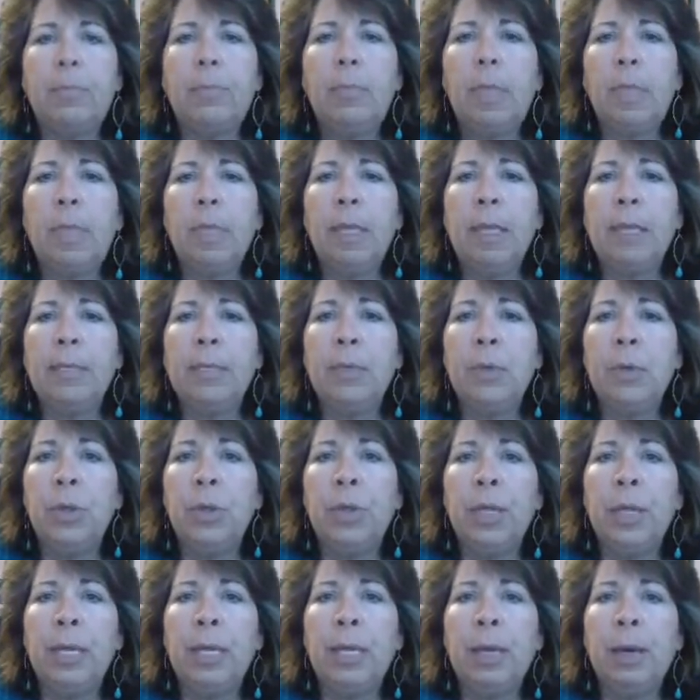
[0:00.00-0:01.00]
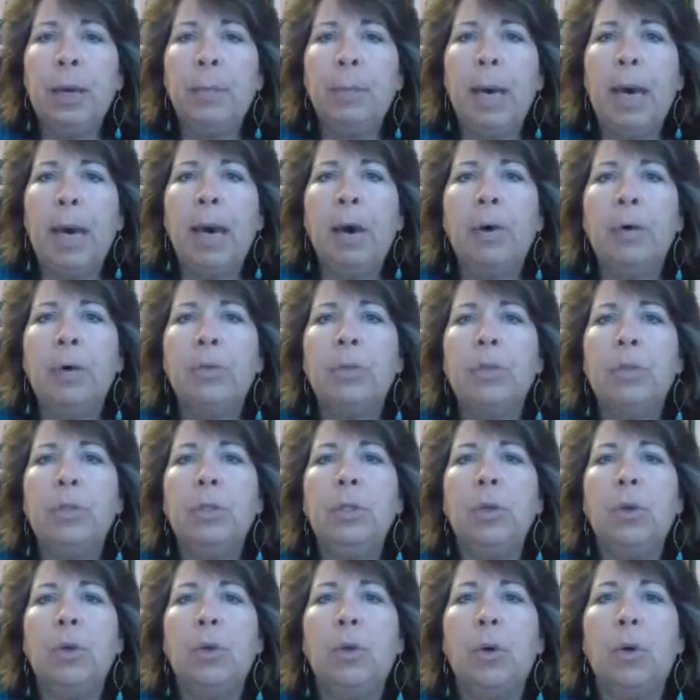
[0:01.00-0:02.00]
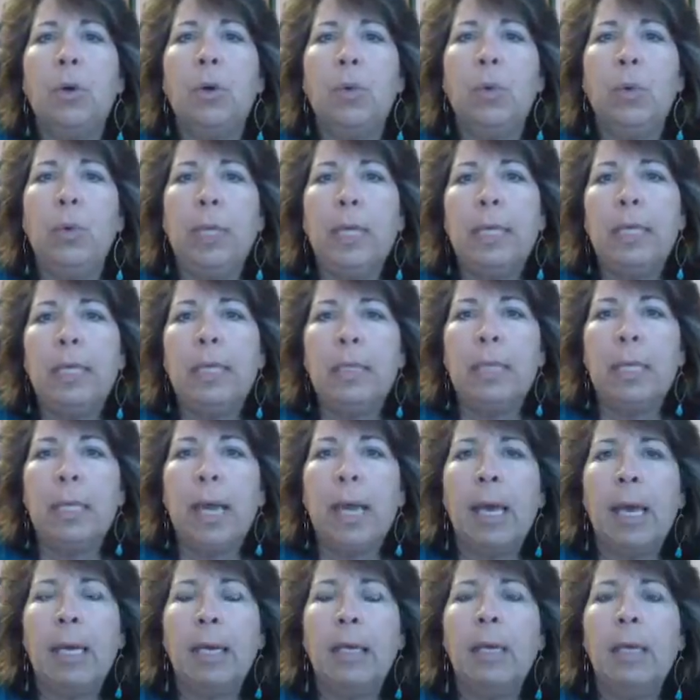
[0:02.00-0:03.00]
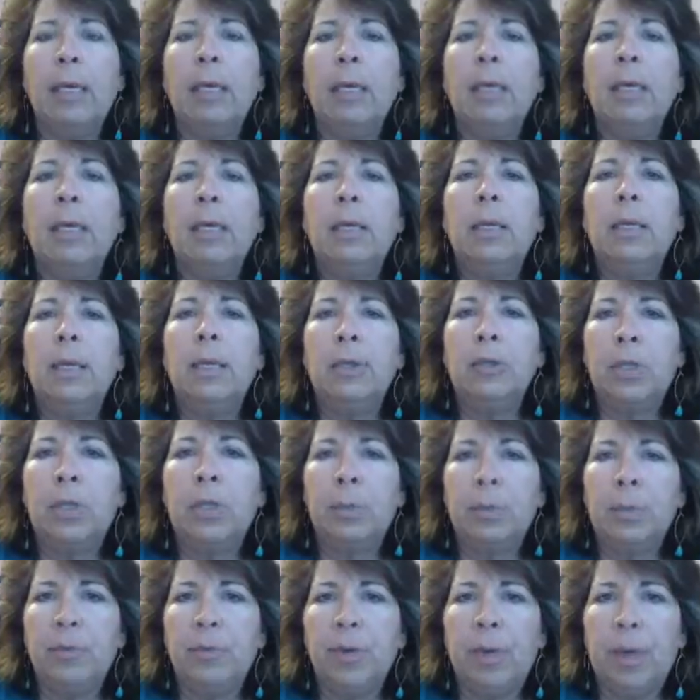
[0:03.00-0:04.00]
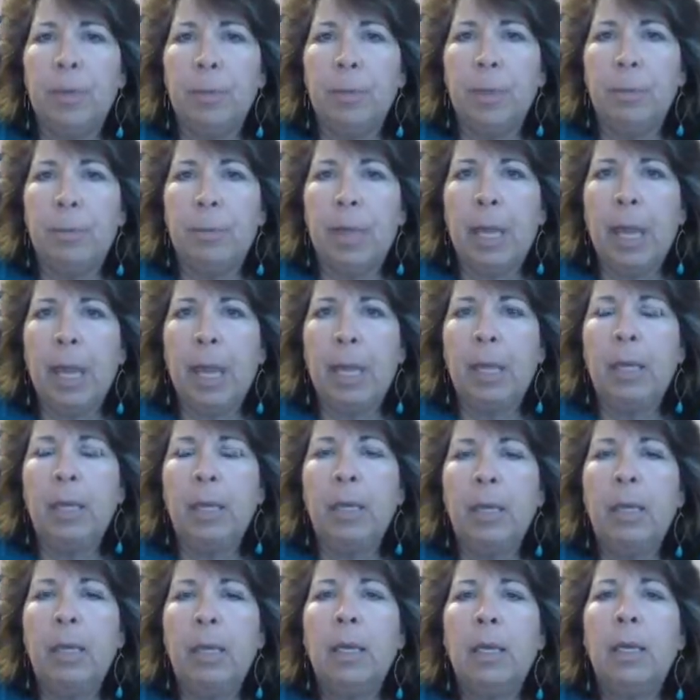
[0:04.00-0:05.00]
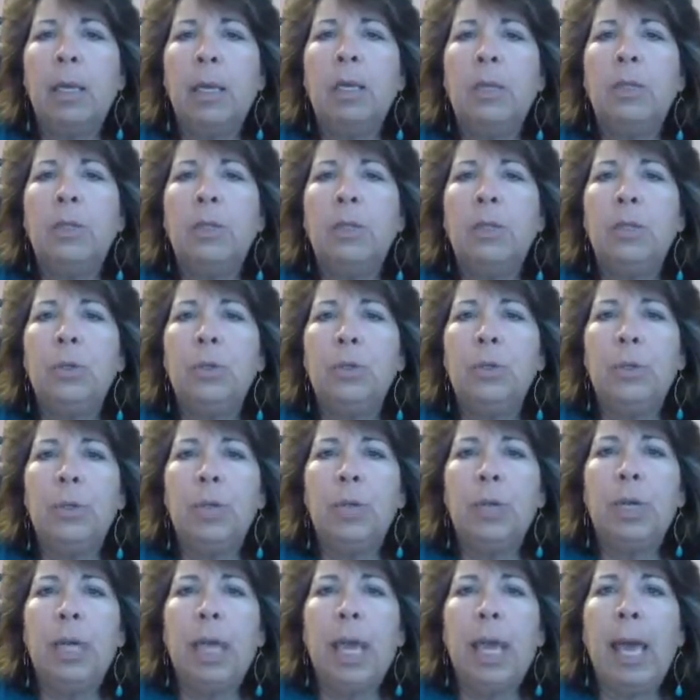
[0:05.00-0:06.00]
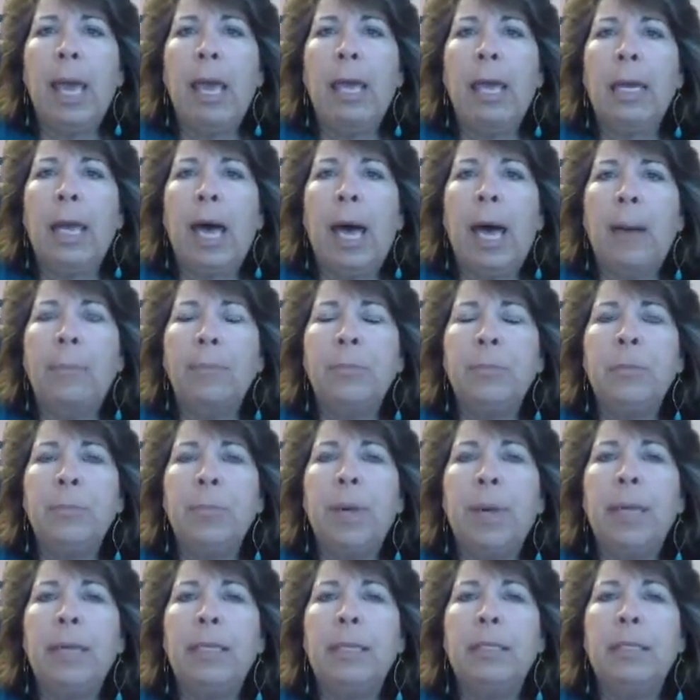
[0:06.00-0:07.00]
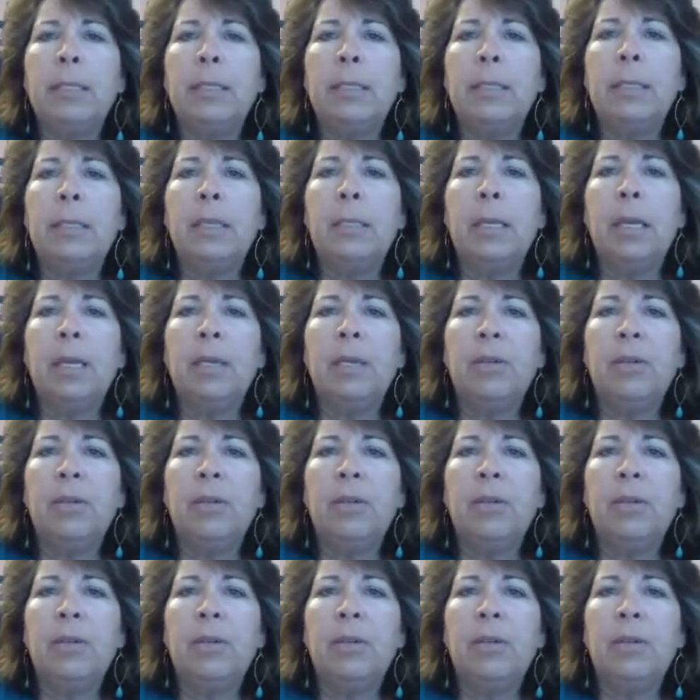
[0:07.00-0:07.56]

And as you think about your Week 10 Leadership Development Plan, to look at optimizing and